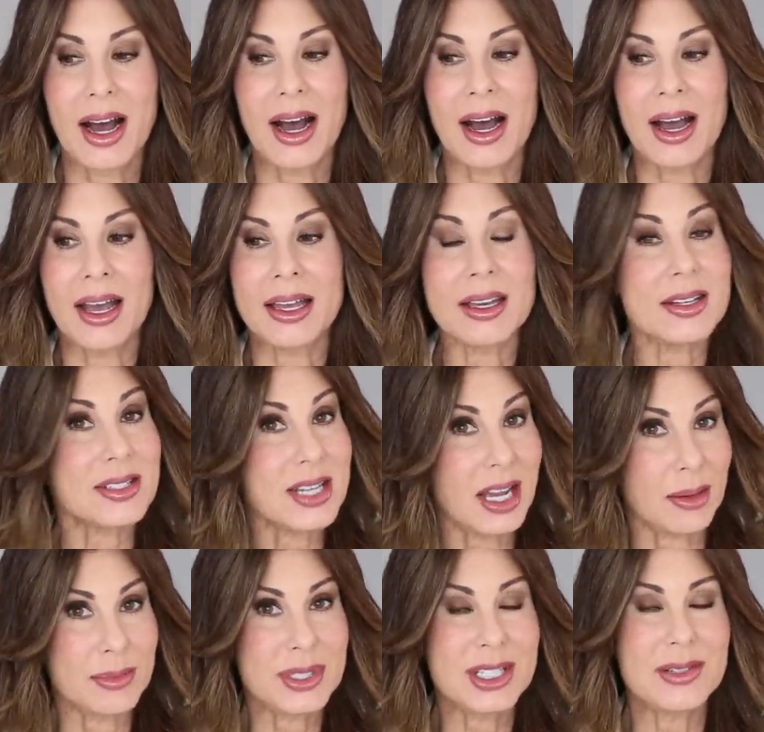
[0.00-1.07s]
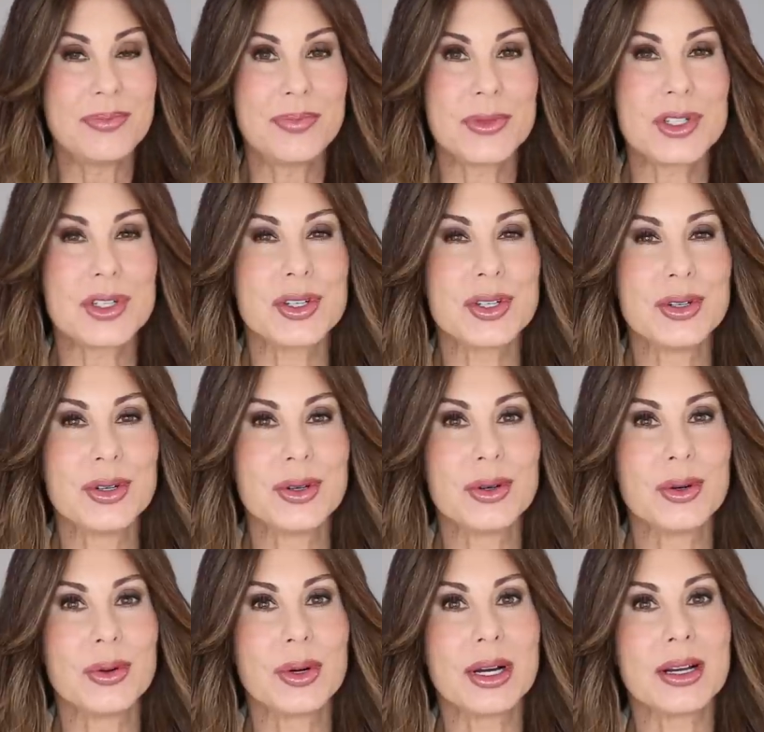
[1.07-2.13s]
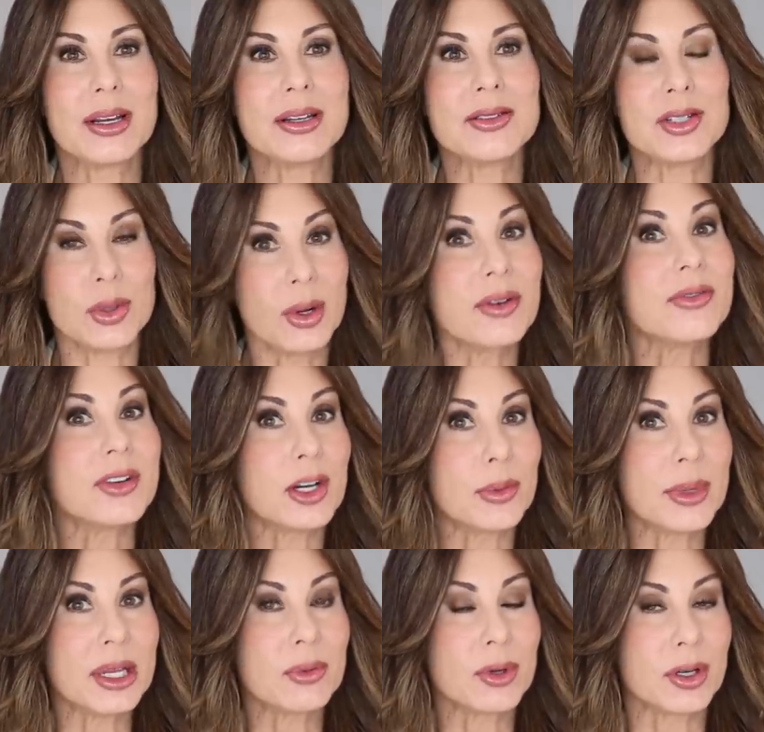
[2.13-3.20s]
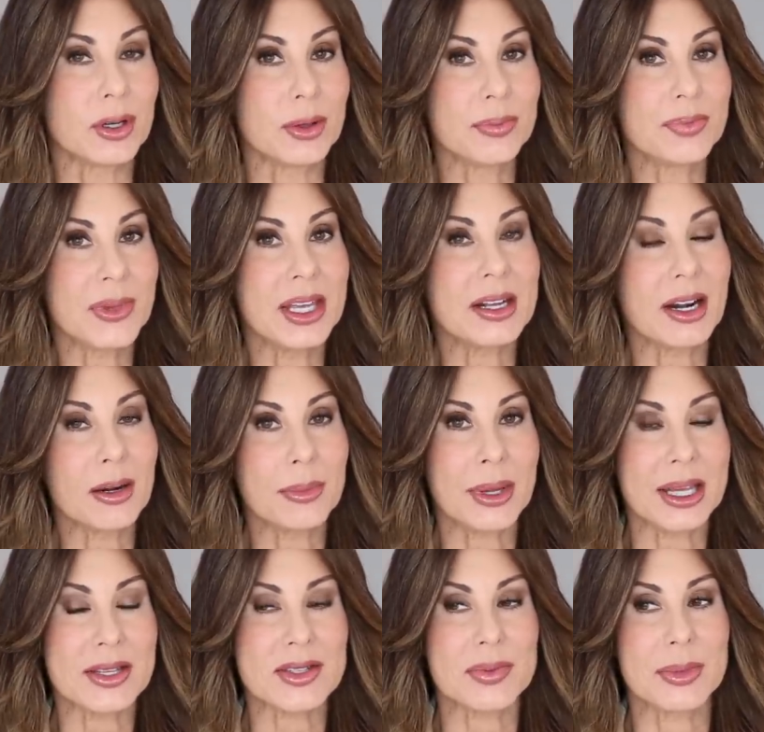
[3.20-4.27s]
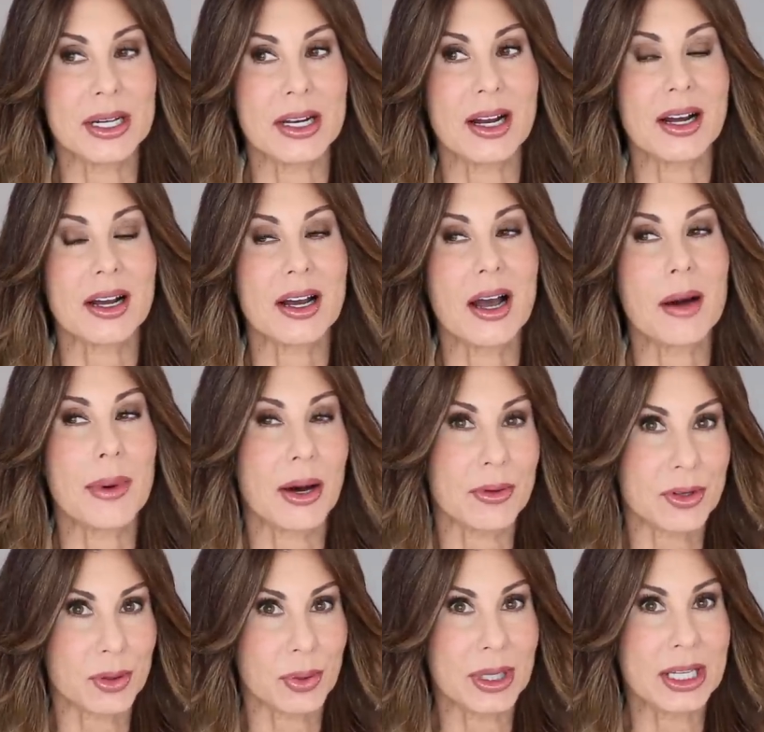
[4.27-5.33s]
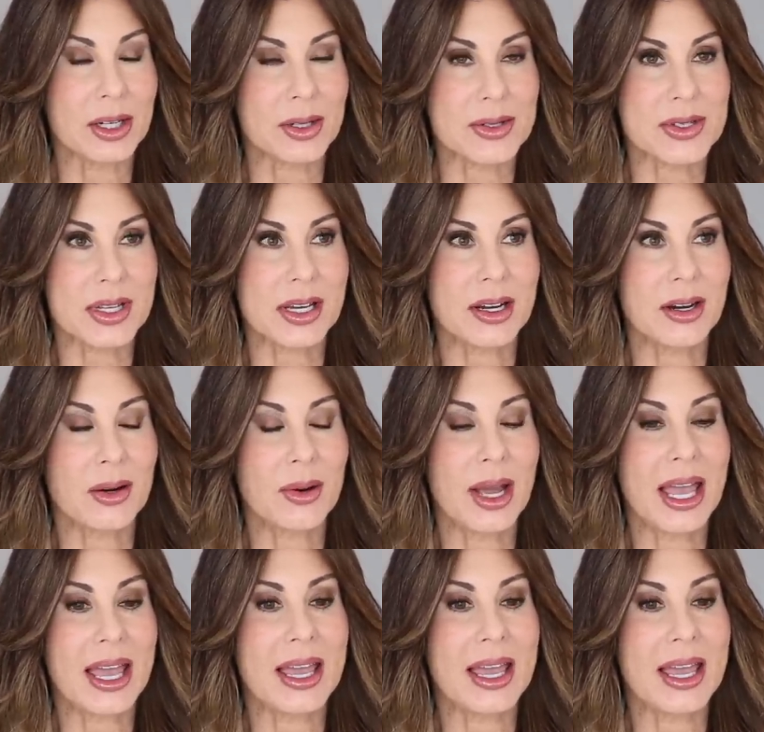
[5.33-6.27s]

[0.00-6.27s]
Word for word: I attempted to do a filming room in our basement a, about three years ago,